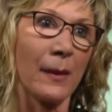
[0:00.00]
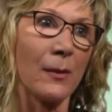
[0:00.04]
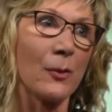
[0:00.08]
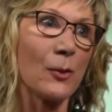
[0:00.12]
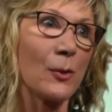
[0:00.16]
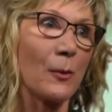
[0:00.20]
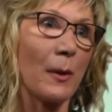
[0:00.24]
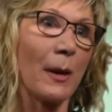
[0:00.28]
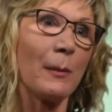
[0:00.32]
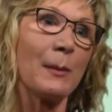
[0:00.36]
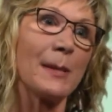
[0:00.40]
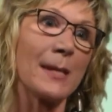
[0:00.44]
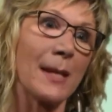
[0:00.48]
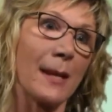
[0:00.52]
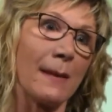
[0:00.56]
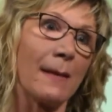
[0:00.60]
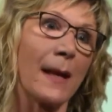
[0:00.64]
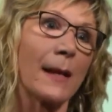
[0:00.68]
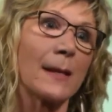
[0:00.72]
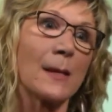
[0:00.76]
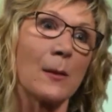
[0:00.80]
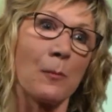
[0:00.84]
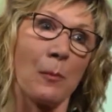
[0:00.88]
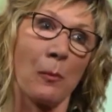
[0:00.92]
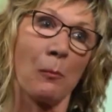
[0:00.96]
So I would say
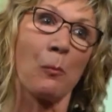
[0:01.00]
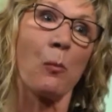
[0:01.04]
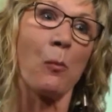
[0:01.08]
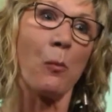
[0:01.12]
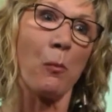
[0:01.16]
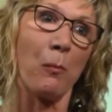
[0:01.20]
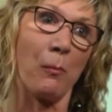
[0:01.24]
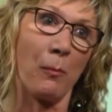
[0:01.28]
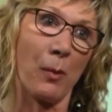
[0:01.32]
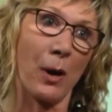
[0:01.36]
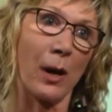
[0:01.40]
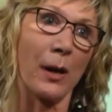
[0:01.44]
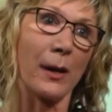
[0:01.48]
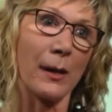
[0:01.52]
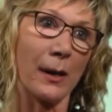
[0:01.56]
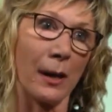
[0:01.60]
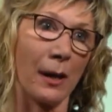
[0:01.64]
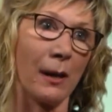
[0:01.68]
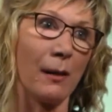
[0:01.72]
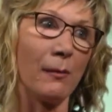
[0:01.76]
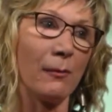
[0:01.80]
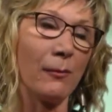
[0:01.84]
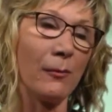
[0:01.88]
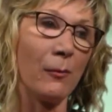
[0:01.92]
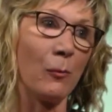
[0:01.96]
that's part
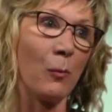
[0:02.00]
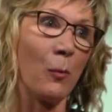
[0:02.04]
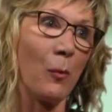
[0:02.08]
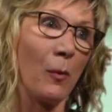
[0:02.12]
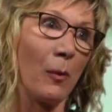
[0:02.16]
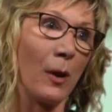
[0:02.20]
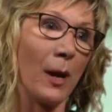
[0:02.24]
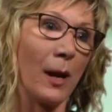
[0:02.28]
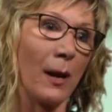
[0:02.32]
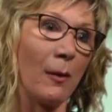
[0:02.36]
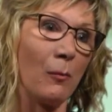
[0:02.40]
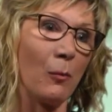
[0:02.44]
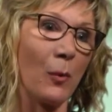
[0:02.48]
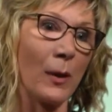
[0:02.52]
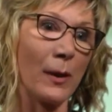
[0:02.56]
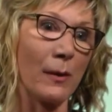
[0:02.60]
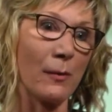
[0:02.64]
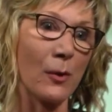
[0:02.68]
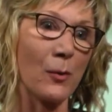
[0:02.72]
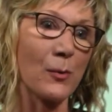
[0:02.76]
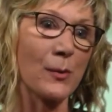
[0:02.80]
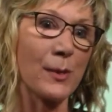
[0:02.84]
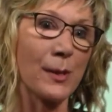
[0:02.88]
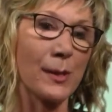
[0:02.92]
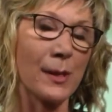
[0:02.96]
of one of
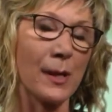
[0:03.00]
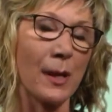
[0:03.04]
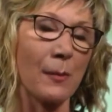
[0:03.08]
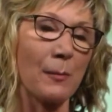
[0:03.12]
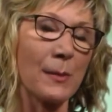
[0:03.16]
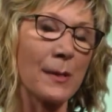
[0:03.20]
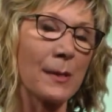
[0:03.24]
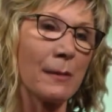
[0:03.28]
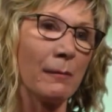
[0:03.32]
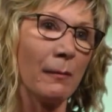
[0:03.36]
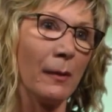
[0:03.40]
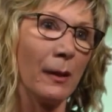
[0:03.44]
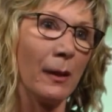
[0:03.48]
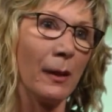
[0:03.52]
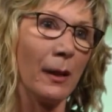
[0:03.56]
those tips.